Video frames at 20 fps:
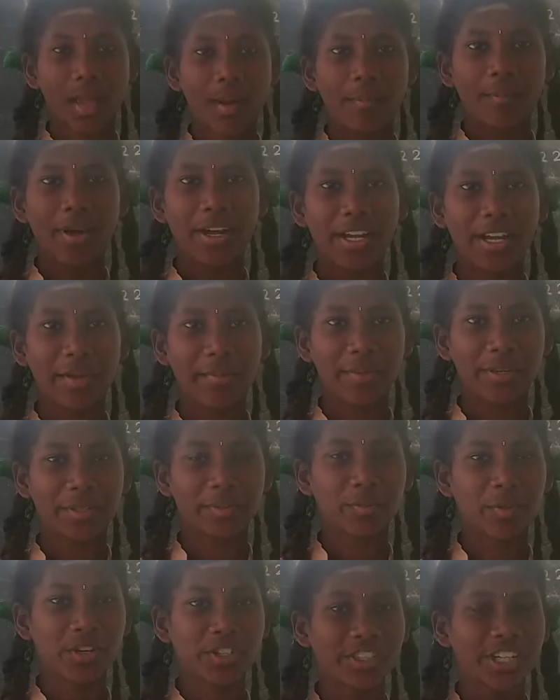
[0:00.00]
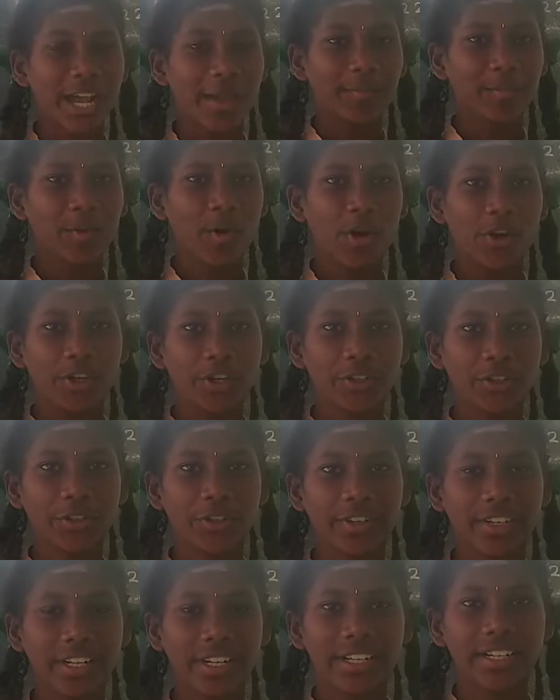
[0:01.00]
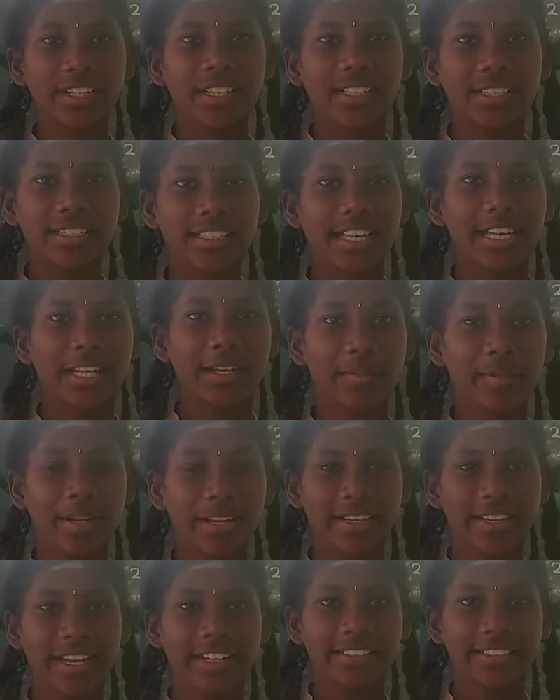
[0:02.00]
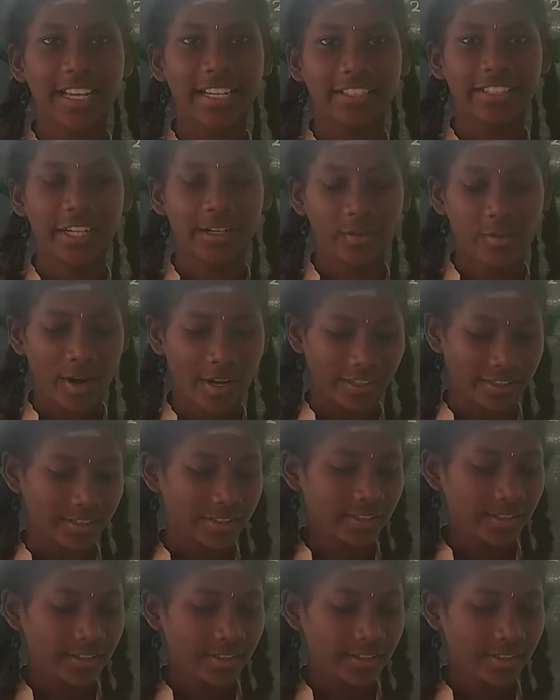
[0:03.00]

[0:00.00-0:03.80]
My name is Monisha. I am going to read Journey by Train Section 1.